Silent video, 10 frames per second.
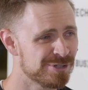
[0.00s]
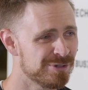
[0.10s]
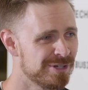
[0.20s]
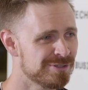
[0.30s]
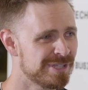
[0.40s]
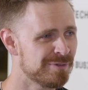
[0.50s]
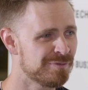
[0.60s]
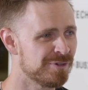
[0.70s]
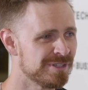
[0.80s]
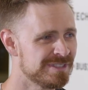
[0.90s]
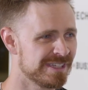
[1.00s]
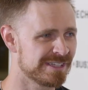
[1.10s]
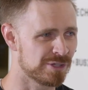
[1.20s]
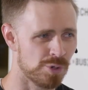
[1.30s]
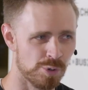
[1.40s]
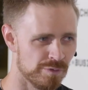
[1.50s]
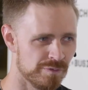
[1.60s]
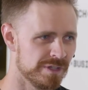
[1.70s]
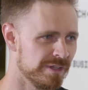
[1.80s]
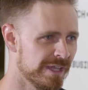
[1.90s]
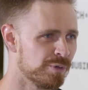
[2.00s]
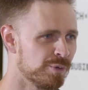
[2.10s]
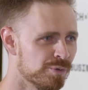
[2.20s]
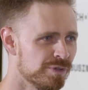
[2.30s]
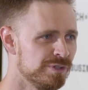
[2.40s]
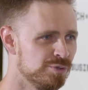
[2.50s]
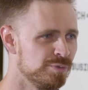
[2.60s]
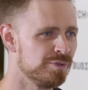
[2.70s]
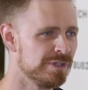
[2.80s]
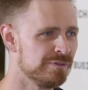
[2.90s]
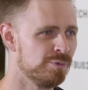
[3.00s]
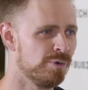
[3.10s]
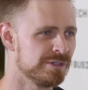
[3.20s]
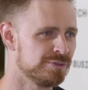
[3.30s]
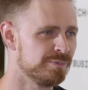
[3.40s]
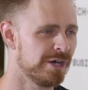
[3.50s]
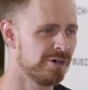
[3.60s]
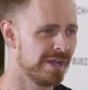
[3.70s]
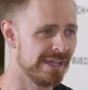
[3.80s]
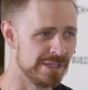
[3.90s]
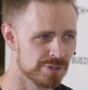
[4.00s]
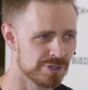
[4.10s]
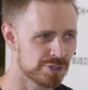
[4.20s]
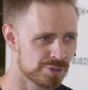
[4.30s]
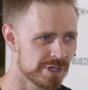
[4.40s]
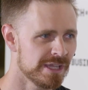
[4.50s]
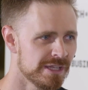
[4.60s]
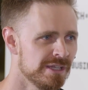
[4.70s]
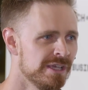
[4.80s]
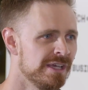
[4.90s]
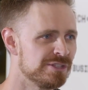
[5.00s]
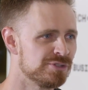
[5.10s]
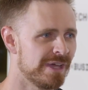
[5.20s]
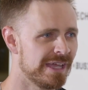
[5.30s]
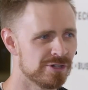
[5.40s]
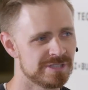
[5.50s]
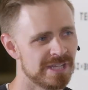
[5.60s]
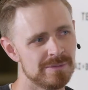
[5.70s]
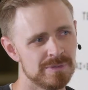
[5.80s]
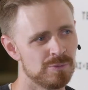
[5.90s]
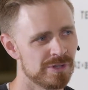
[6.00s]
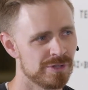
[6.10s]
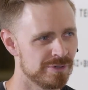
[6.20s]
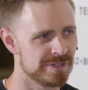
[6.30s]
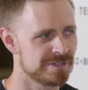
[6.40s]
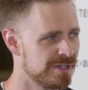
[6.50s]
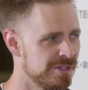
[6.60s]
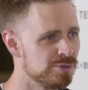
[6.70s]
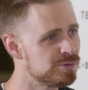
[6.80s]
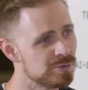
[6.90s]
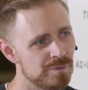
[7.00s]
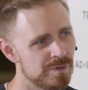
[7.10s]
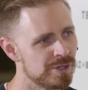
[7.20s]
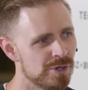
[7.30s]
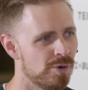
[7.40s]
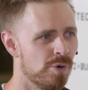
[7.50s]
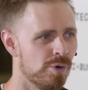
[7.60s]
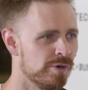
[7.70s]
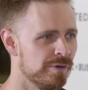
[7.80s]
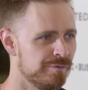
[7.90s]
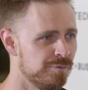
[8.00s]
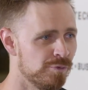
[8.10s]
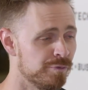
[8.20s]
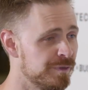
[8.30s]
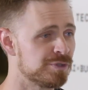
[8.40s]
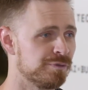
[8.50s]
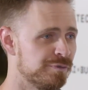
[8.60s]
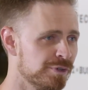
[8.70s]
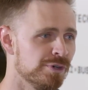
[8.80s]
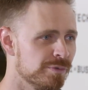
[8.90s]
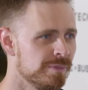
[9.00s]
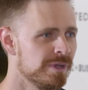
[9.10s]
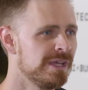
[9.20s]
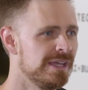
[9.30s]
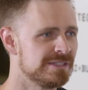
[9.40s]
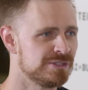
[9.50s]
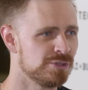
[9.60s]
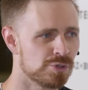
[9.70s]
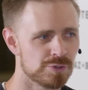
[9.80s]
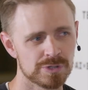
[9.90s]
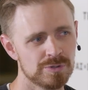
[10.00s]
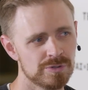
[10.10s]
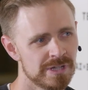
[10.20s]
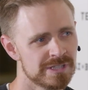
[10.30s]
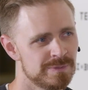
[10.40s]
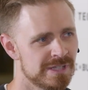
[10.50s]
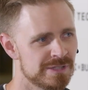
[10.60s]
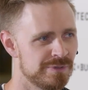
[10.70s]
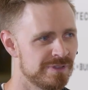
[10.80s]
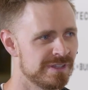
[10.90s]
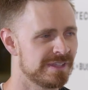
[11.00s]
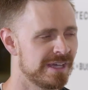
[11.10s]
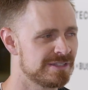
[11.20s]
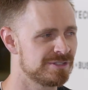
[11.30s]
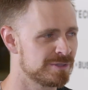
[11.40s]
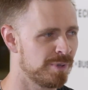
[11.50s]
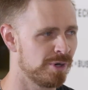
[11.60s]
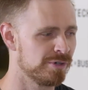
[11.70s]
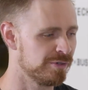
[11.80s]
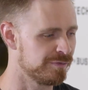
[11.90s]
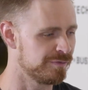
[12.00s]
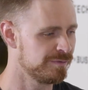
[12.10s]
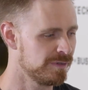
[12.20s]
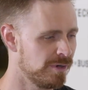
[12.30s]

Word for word: so entertainment for us is like the core of it. Like we really do believe we want to empower anyone to create. And so that entertainment, whether it's a YouTube video or a full feature film, is so critical to us because we think that's just part of